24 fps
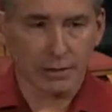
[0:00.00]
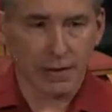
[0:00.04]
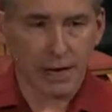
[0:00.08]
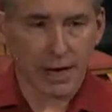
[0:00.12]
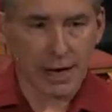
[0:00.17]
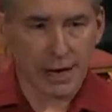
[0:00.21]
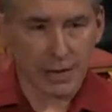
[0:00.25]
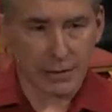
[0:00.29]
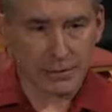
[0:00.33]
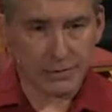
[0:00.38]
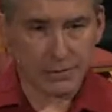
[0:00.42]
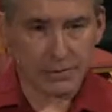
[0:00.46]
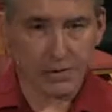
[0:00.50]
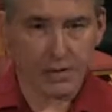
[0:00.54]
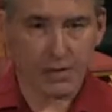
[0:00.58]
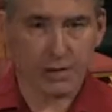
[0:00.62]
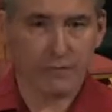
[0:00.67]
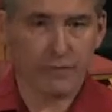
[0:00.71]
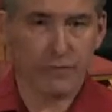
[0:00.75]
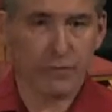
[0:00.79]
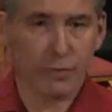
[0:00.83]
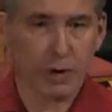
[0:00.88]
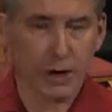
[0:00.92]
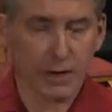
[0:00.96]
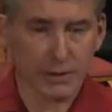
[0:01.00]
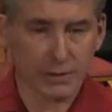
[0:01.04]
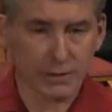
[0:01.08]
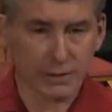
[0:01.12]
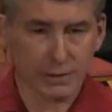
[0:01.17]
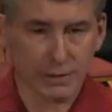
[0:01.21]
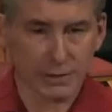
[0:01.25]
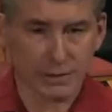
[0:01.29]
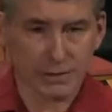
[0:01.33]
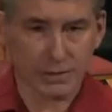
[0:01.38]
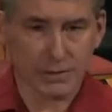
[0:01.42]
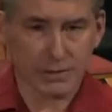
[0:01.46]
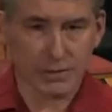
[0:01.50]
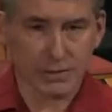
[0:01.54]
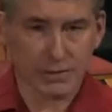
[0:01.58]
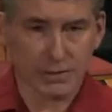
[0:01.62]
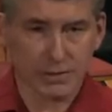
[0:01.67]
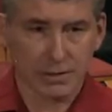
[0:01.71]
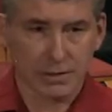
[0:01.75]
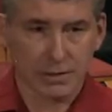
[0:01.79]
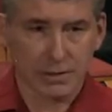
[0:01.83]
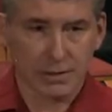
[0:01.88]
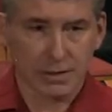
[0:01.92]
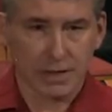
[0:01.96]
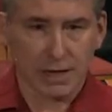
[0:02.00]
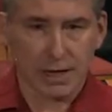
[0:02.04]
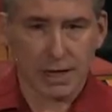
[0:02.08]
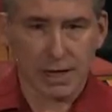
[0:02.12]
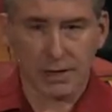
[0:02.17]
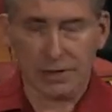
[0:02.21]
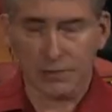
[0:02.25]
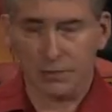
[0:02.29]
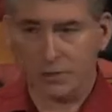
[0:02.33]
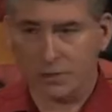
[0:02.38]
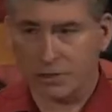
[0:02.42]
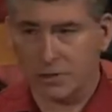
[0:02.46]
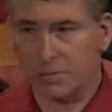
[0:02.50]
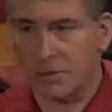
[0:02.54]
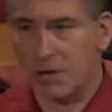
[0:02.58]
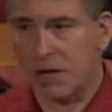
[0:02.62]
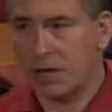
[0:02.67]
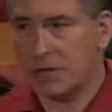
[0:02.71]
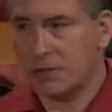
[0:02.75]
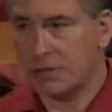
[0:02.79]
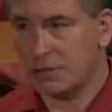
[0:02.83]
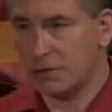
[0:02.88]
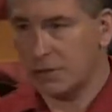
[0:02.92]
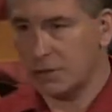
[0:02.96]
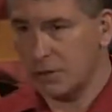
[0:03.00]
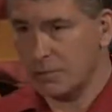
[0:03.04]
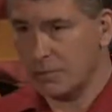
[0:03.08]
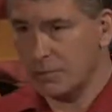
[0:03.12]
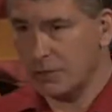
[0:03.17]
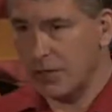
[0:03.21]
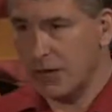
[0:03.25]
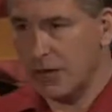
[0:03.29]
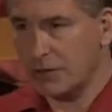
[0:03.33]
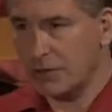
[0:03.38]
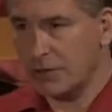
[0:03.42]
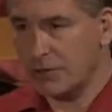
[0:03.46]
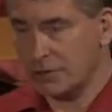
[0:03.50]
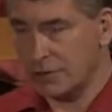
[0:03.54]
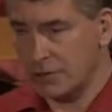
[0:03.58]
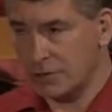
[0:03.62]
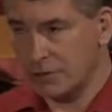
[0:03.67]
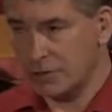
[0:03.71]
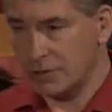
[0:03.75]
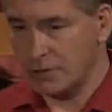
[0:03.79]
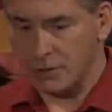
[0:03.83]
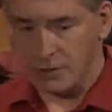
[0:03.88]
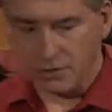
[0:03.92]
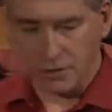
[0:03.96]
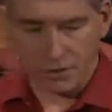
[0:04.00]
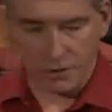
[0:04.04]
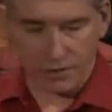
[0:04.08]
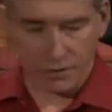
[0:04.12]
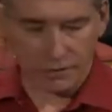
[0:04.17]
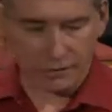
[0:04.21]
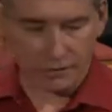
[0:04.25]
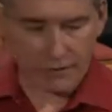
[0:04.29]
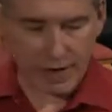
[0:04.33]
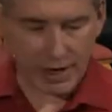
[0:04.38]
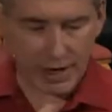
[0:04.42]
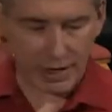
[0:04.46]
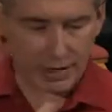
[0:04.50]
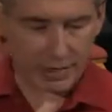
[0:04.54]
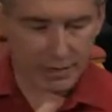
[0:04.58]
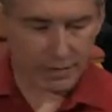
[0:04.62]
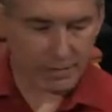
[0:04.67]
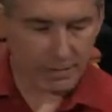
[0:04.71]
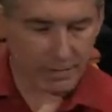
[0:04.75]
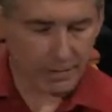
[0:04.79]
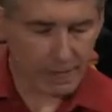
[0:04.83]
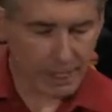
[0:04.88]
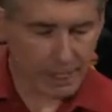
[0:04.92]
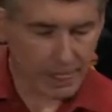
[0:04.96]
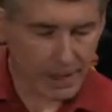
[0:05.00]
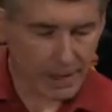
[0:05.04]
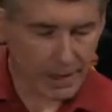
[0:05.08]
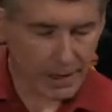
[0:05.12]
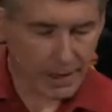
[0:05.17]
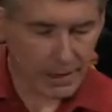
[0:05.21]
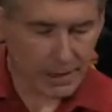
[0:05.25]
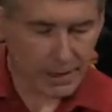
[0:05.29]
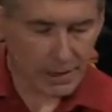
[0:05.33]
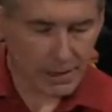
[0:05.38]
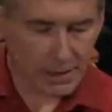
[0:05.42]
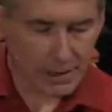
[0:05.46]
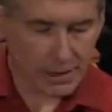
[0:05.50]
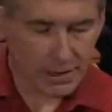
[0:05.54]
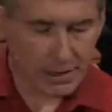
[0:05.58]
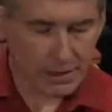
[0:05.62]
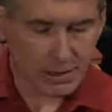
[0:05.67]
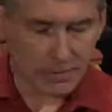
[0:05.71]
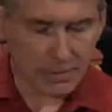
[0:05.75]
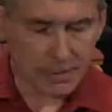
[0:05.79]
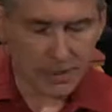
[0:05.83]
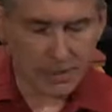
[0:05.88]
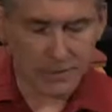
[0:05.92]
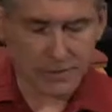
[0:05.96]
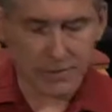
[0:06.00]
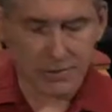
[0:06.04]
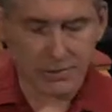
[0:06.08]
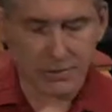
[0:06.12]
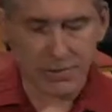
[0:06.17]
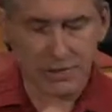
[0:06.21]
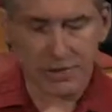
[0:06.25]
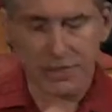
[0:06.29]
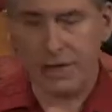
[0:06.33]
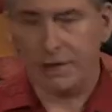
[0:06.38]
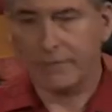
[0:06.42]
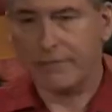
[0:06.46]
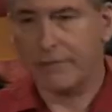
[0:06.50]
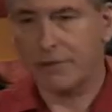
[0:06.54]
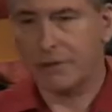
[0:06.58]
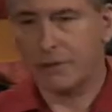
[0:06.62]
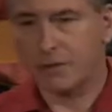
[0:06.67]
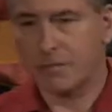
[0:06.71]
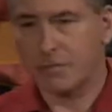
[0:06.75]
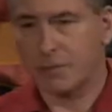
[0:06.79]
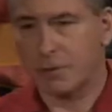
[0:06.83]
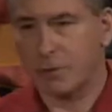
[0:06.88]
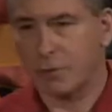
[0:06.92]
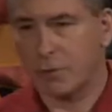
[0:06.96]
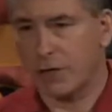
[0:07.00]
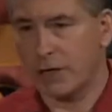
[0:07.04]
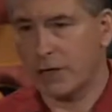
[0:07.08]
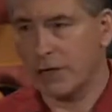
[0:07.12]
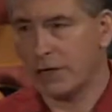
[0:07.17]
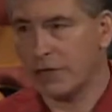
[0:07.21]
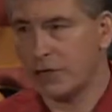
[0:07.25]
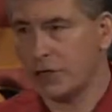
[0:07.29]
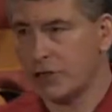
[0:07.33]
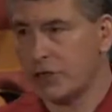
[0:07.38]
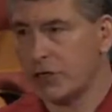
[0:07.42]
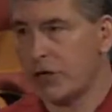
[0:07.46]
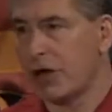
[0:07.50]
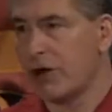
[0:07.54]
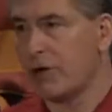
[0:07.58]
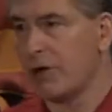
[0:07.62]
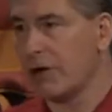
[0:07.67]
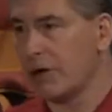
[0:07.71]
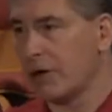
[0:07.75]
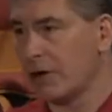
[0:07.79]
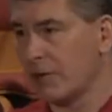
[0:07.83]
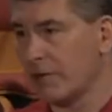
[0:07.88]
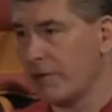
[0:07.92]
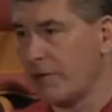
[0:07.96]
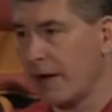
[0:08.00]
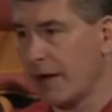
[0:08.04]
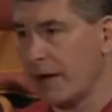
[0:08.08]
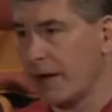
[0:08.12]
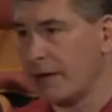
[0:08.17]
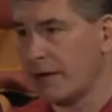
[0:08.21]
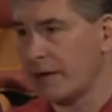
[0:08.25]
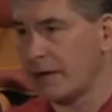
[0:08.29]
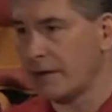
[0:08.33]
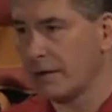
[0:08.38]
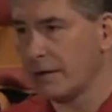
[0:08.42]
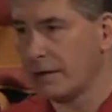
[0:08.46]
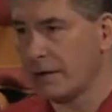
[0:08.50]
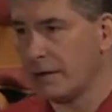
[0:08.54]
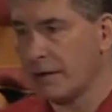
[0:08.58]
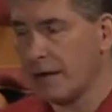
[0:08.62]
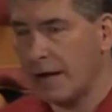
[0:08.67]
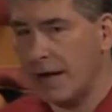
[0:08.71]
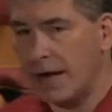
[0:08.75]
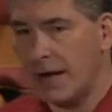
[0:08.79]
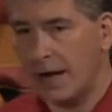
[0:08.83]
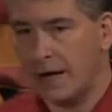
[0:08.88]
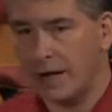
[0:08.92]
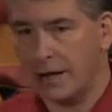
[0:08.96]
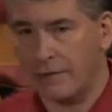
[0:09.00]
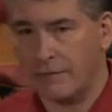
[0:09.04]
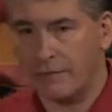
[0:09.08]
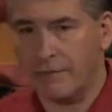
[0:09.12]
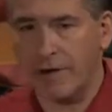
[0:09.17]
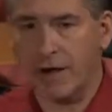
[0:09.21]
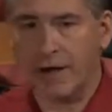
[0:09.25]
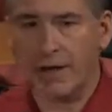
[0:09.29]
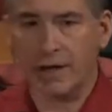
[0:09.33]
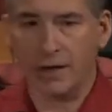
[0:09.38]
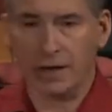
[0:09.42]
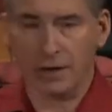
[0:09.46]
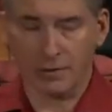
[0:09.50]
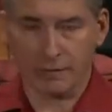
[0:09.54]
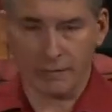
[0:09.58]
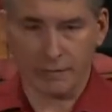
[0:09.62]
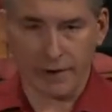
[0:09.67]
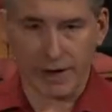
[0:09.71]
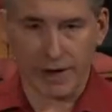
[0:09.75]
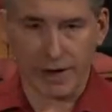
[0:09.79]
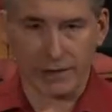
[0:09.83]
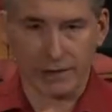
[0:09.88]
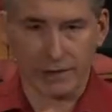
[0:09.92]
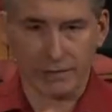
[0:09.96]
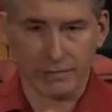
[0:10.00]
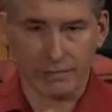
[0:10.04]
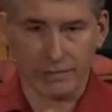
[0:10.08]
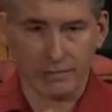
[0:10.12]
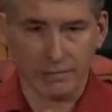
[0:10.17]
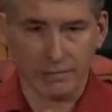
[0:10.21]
answering of questions and the response to objections to your faith. See, because there's a difference between sharing your faith and defending your faith.